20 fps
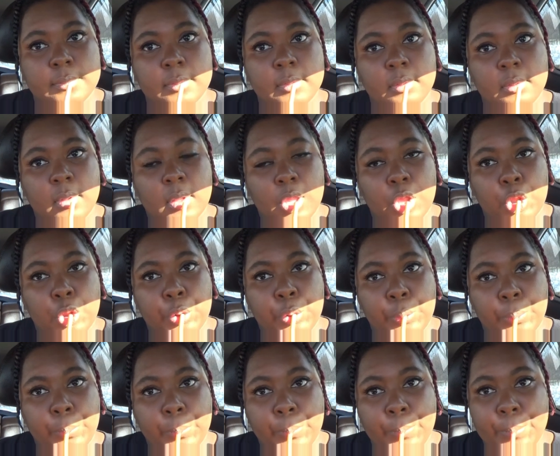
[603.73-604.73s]

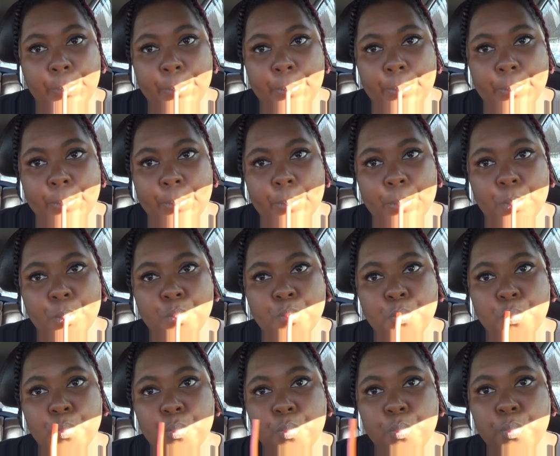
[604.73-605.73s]

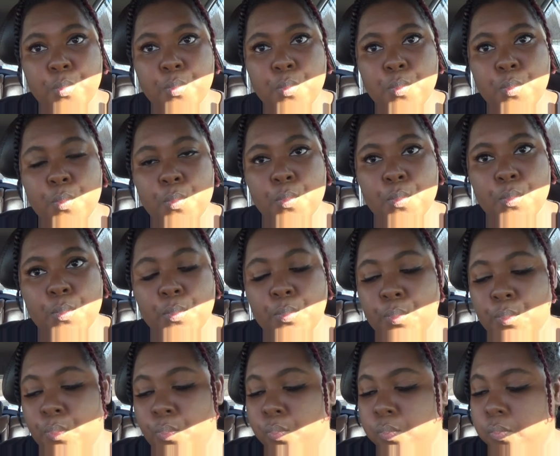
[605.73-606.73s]

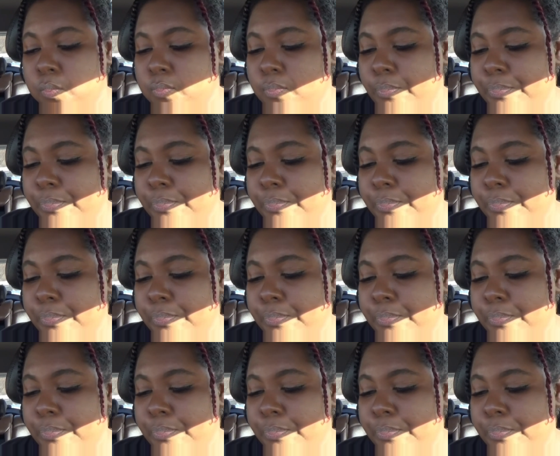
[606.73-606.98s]
(no one is talking)